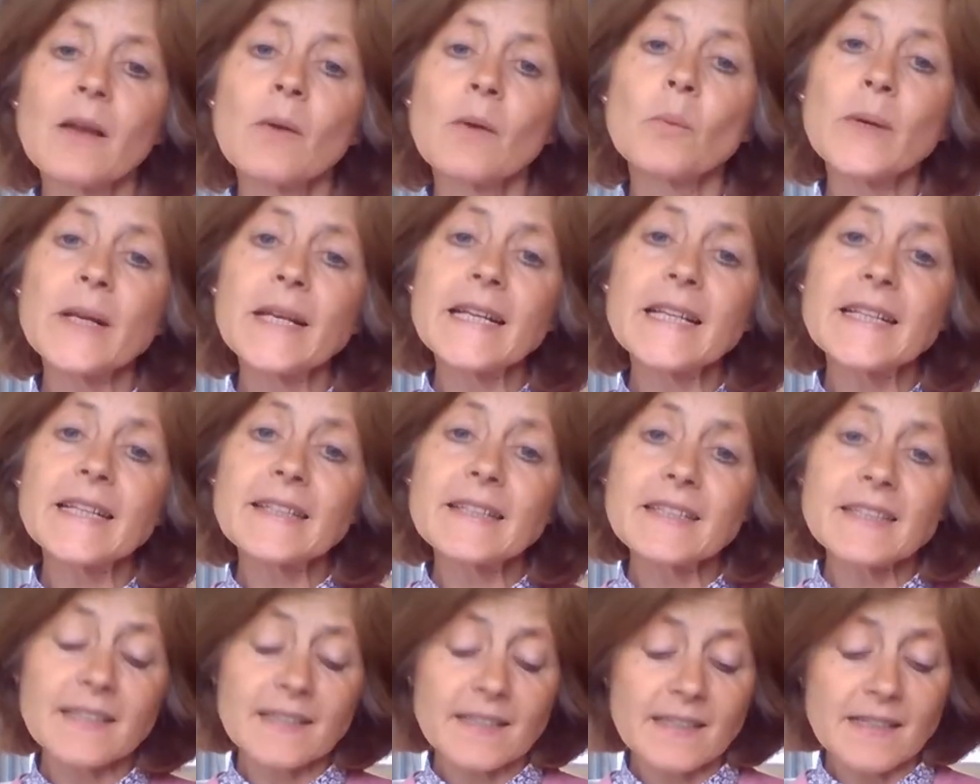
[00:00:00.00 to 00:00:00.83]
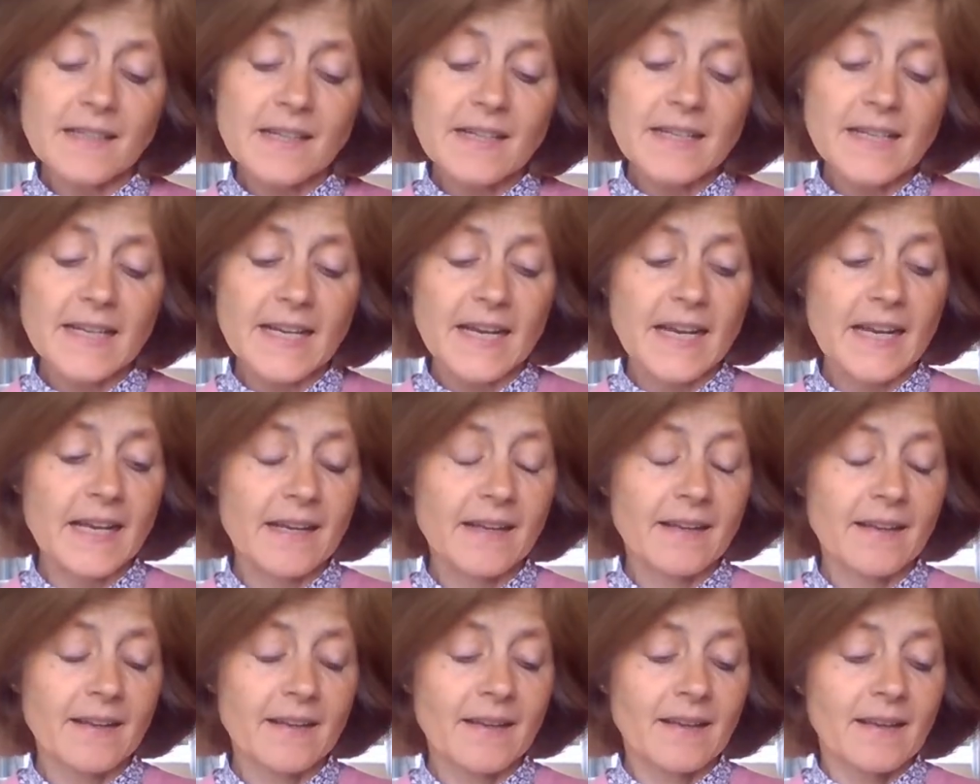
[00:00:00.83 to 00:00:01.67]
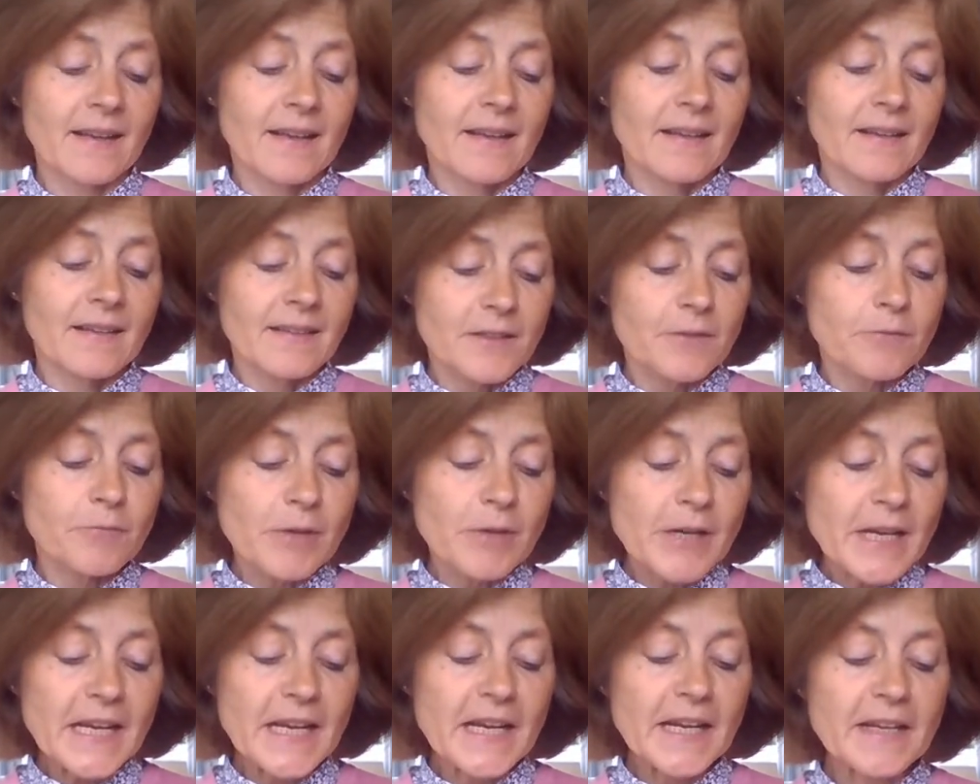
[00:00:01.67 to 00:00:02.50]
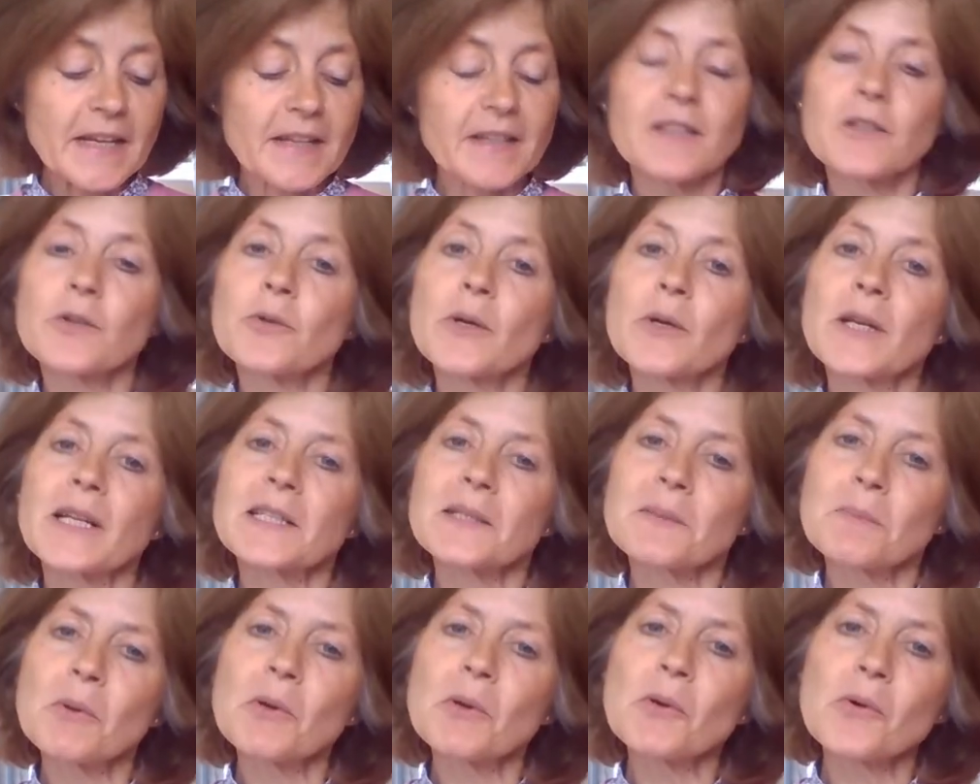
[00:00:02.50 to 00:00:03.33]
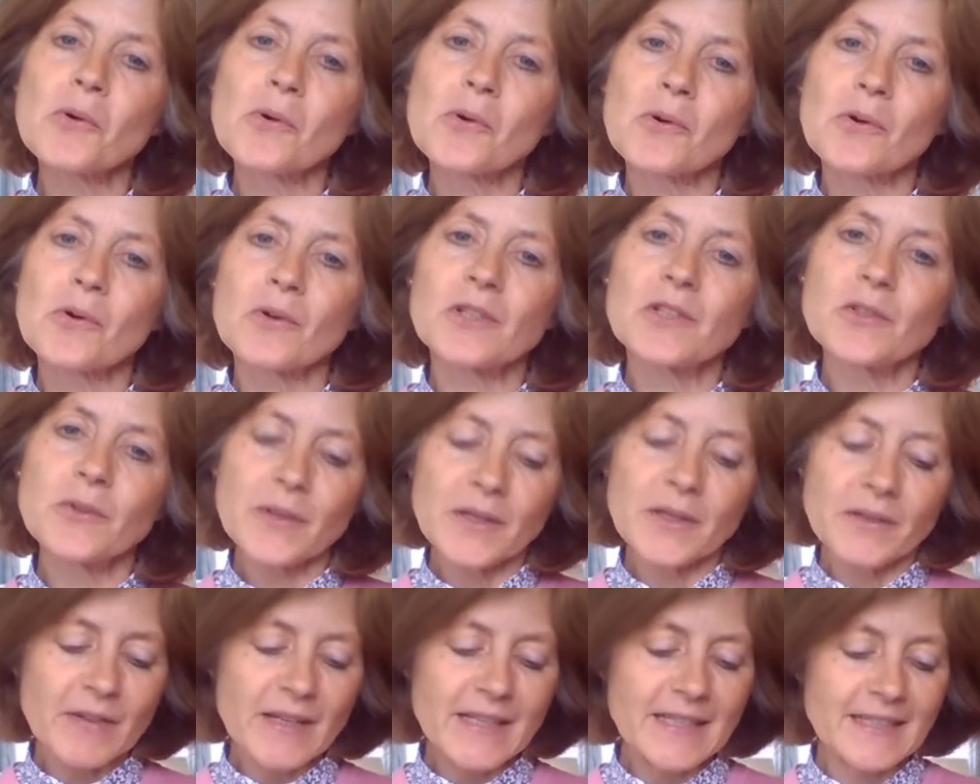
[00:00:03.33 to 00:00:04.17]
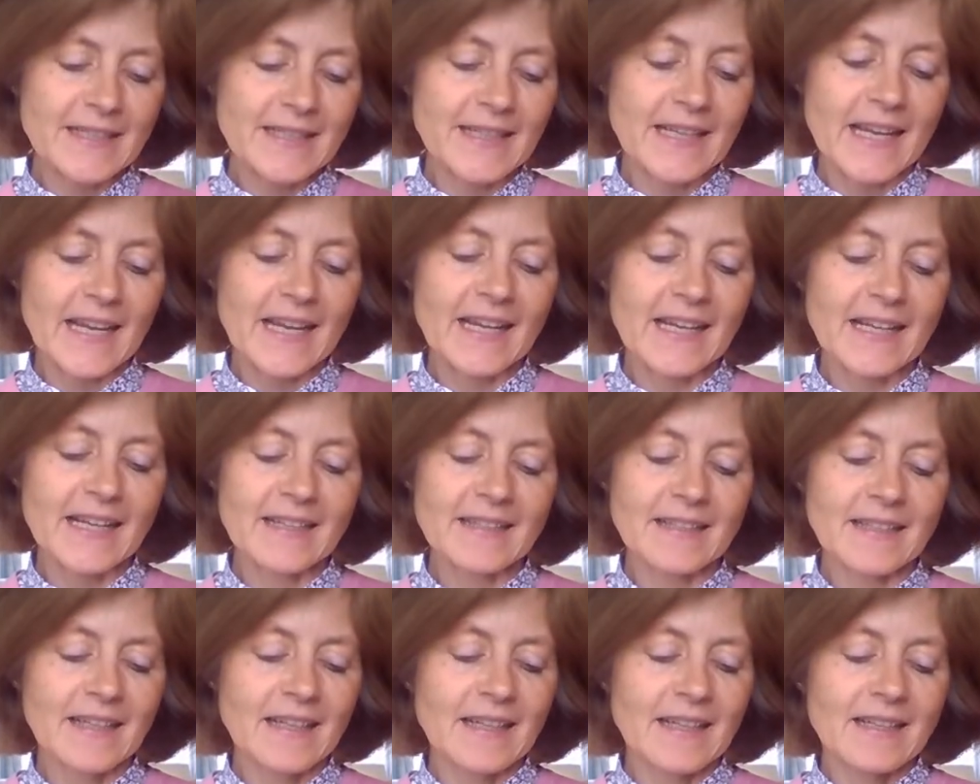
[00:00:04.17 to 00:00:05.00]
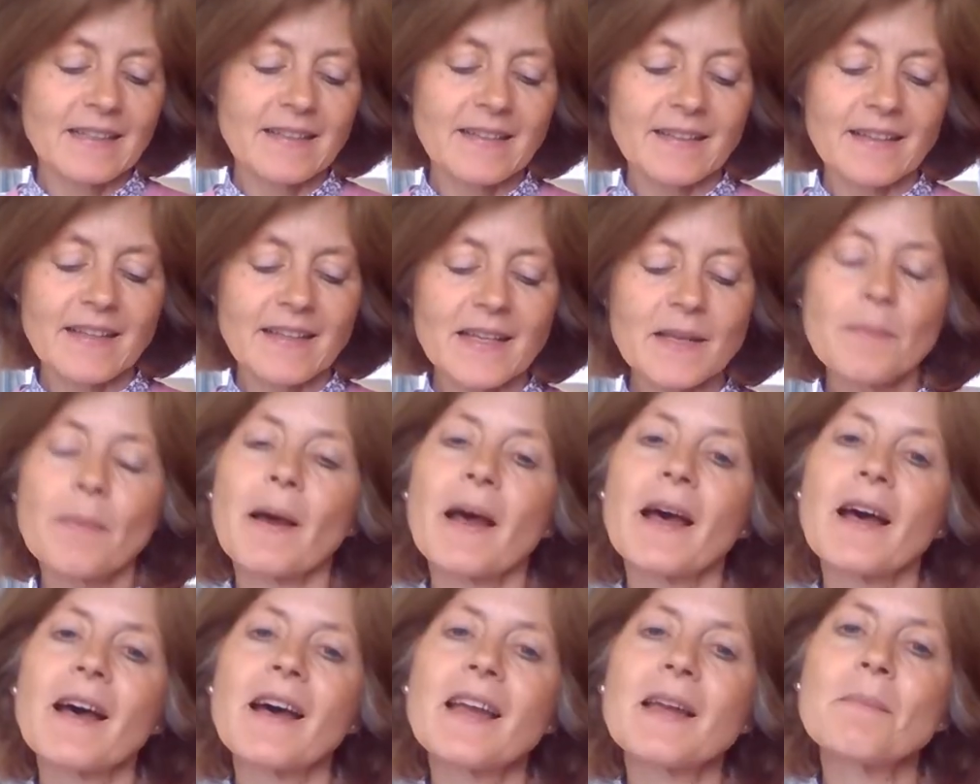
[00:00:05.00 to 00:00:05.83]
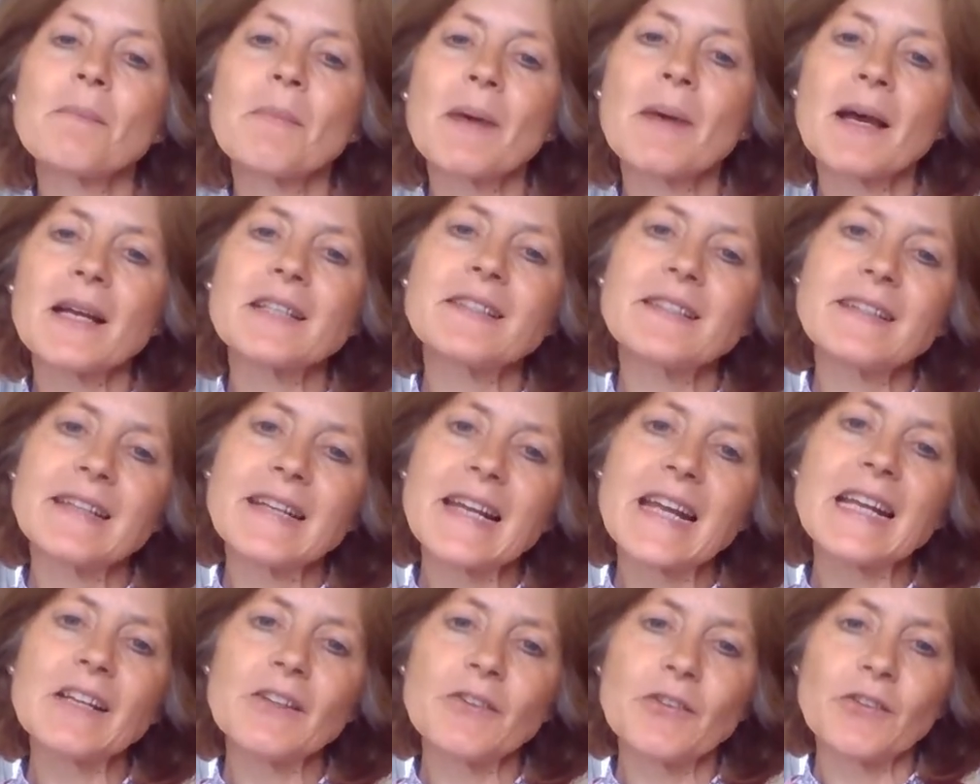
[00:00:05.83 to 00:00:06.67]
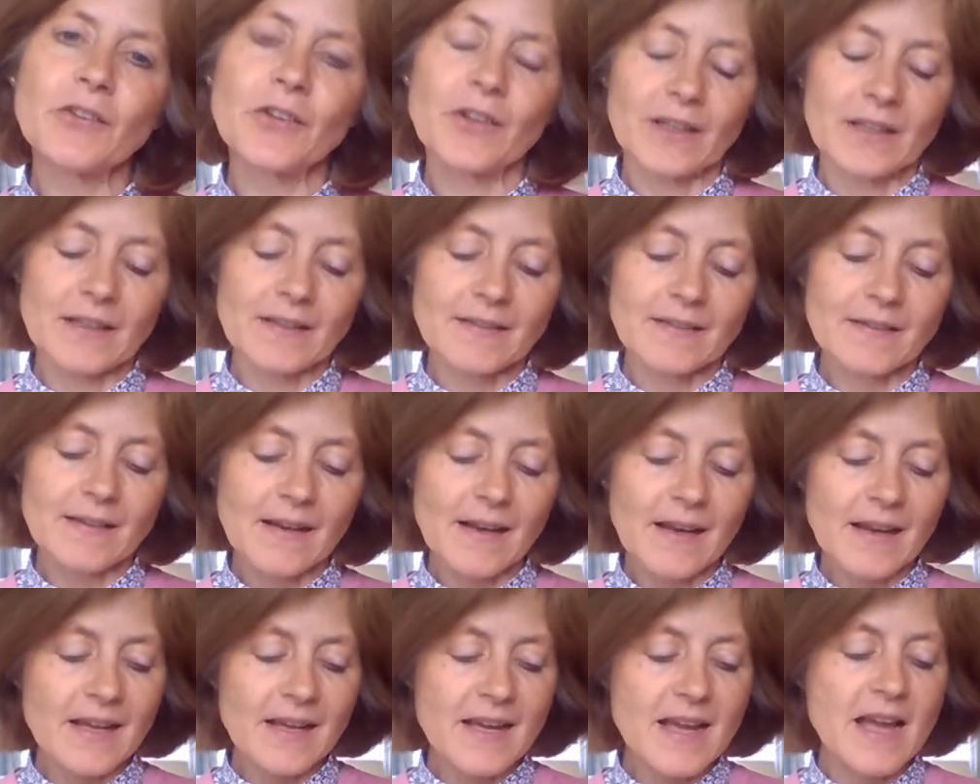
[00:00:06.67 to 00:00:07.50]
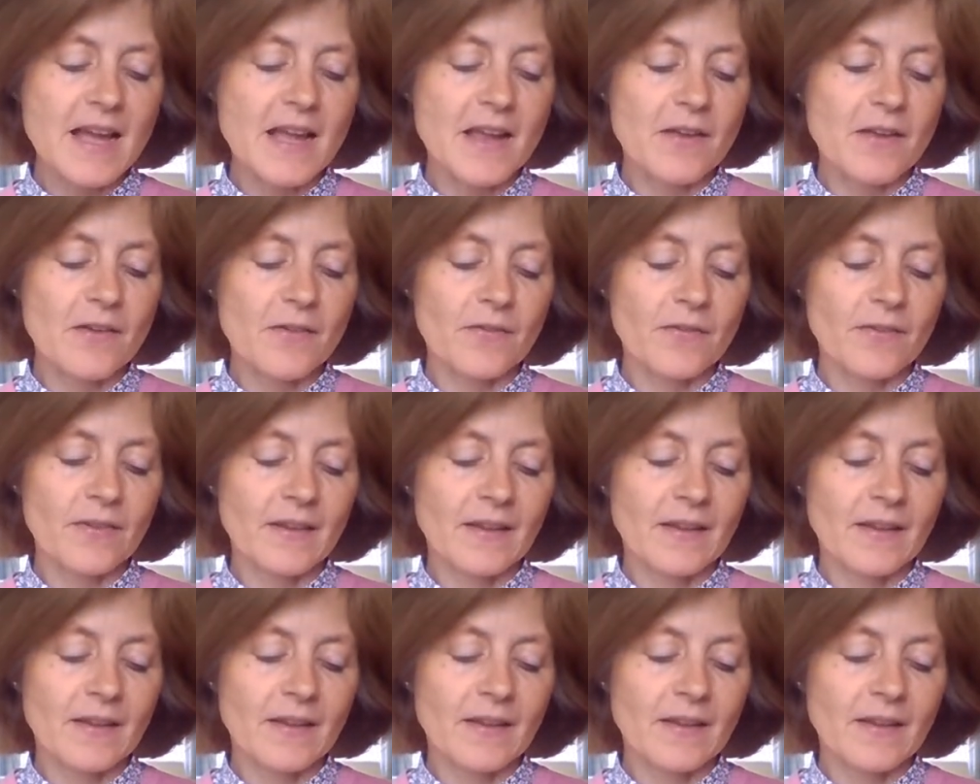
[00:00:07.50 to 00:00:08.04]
We need to study, to read, to explore, to investigate, to keep our imaginations alive,